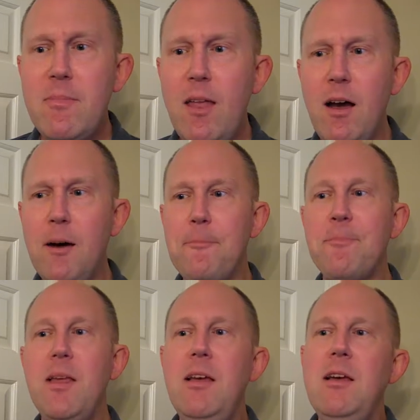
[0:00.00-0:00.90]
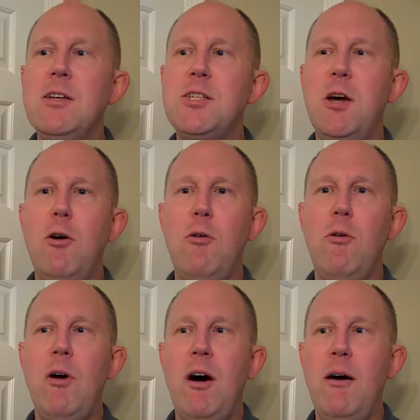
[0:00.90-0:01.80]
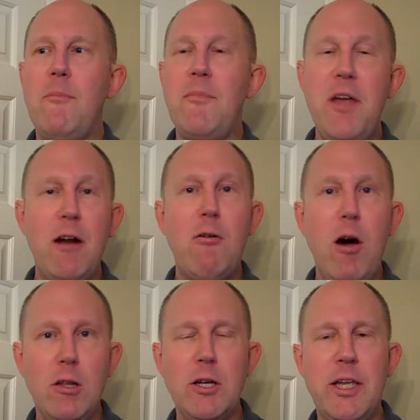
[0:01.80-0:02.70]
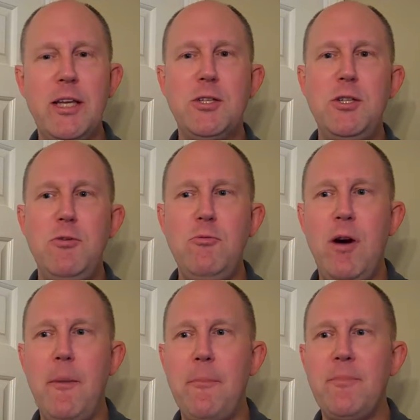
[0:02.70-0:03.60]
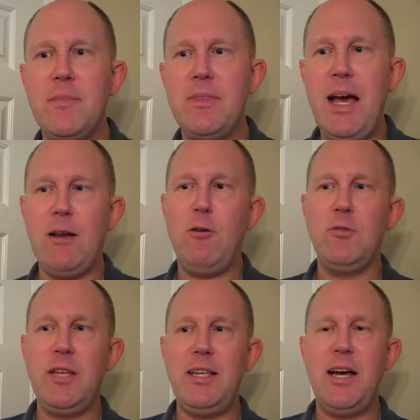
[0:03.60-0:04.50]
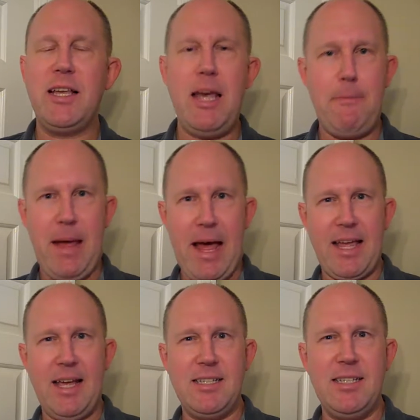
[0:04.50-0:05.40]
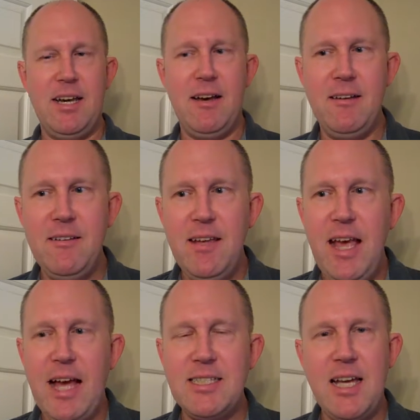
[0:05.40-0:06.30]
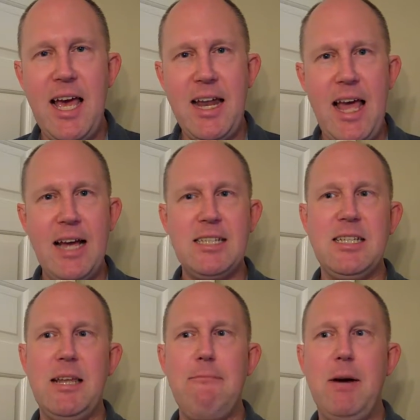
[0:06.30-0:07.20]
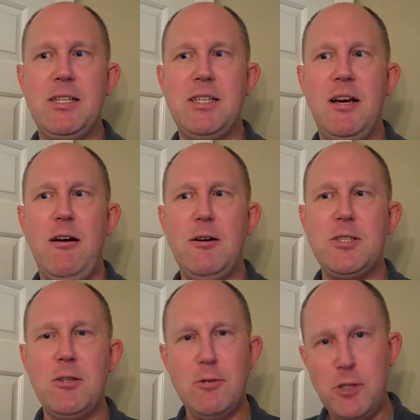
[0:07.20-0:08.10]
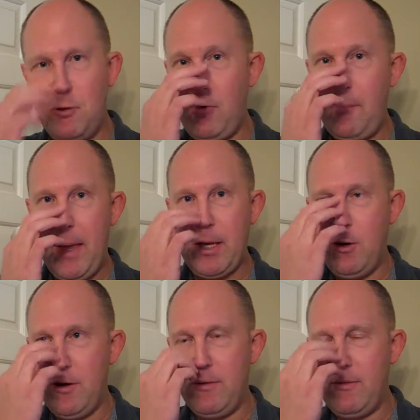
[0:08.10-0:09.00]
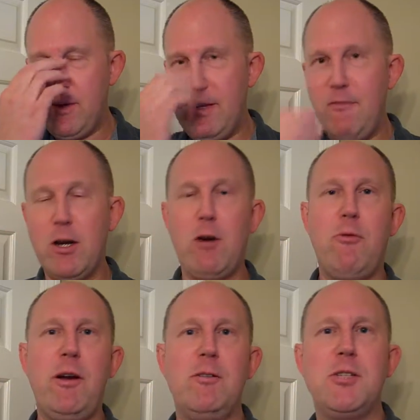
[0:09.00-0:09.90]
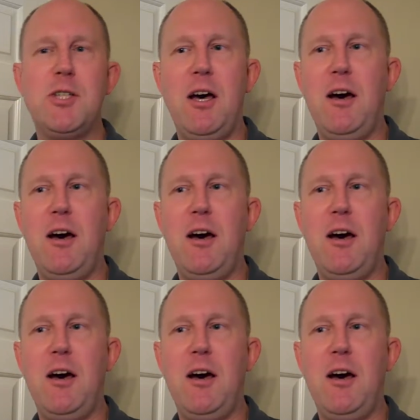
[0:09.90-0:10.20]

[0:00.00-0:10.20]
They're all looking to not only get back at Ed Exley, but also to make good and give their careers